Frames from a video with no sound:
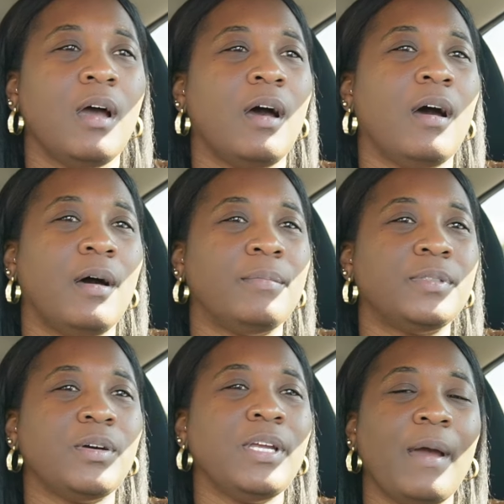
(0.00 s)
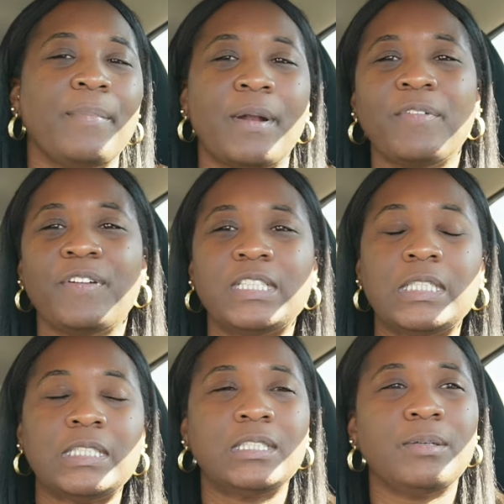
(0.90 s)
um, so yeah but i'm gonna finish
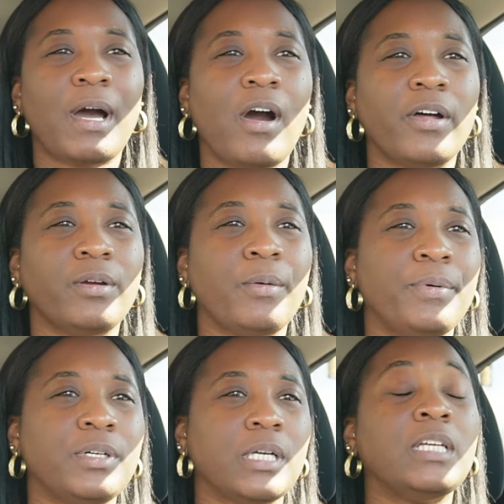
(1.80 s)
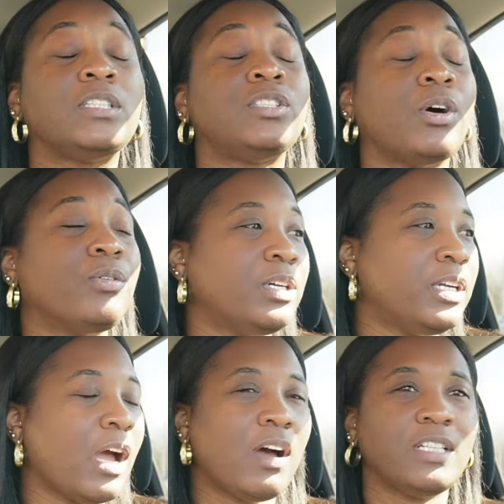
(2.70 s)
listening to my audiobook it's so
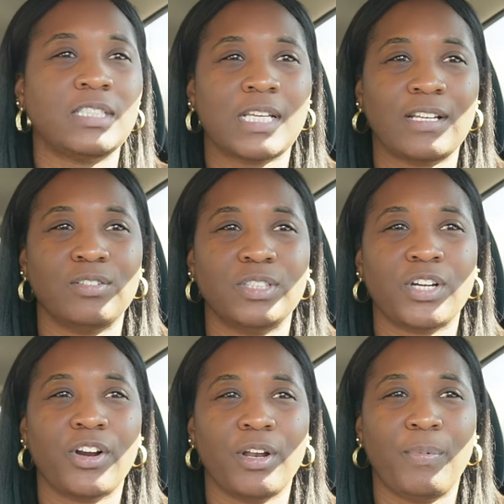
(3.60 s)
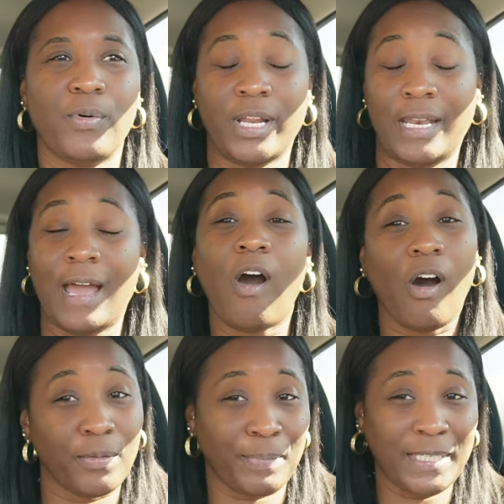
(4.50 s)
good y'all it just got to a turning point and now
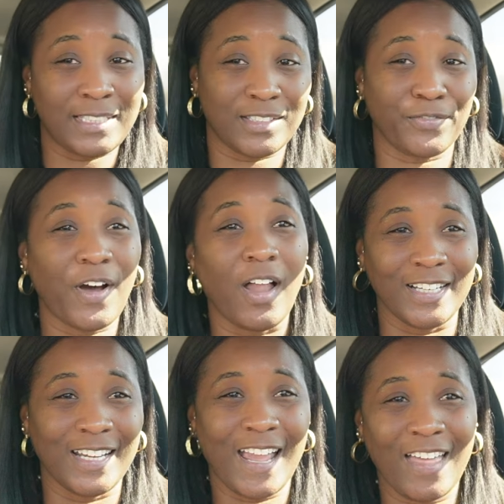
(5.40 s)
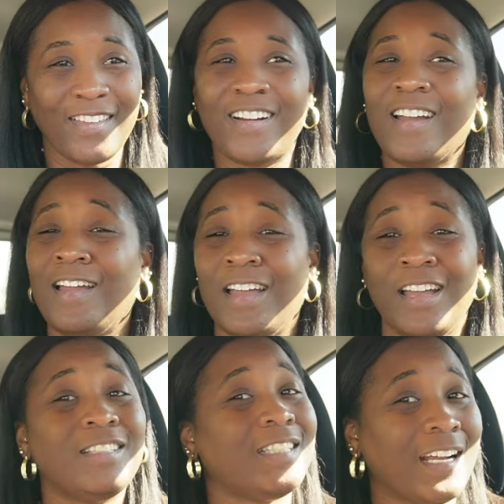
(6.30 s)
all the pieces are falling together
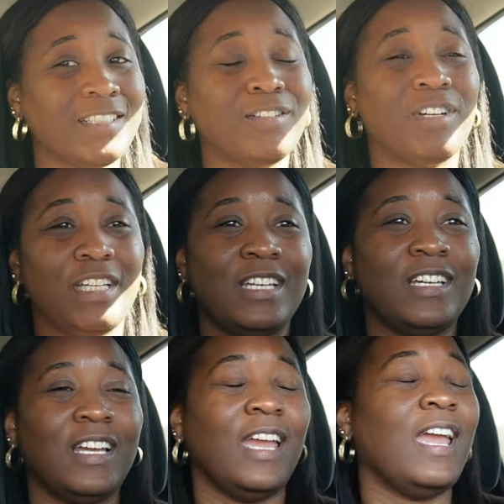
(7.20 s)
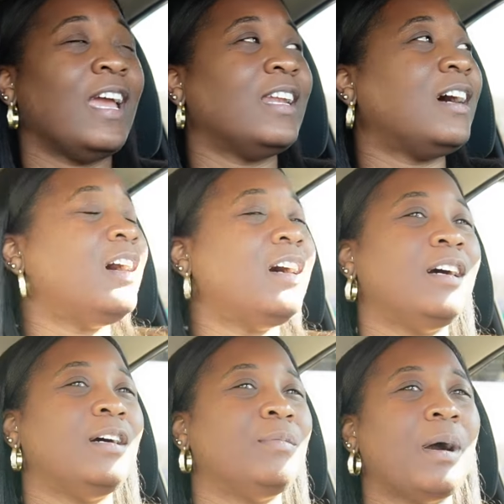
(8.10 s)
it's actually really good and
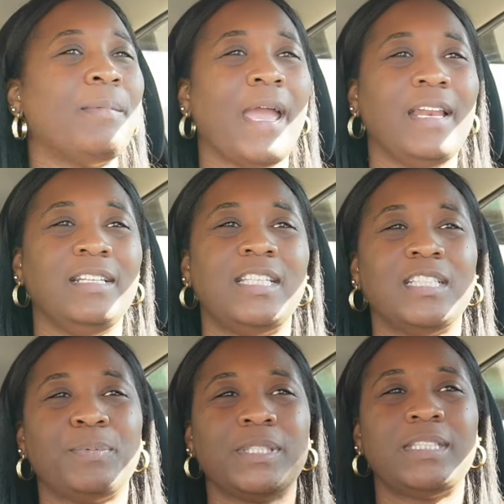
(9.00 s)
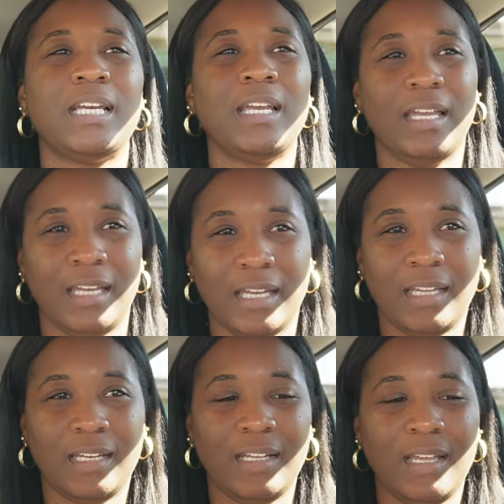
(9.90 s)
um, i'm 86%
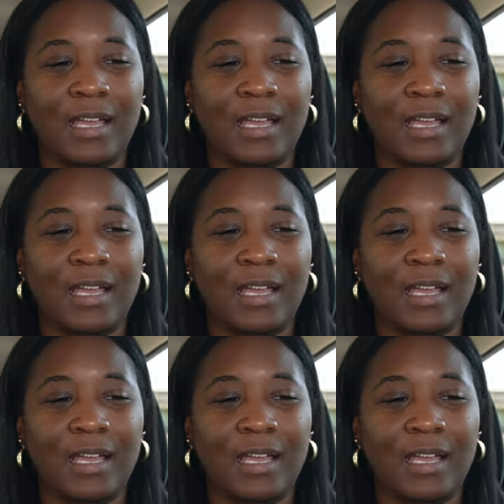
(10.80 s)
in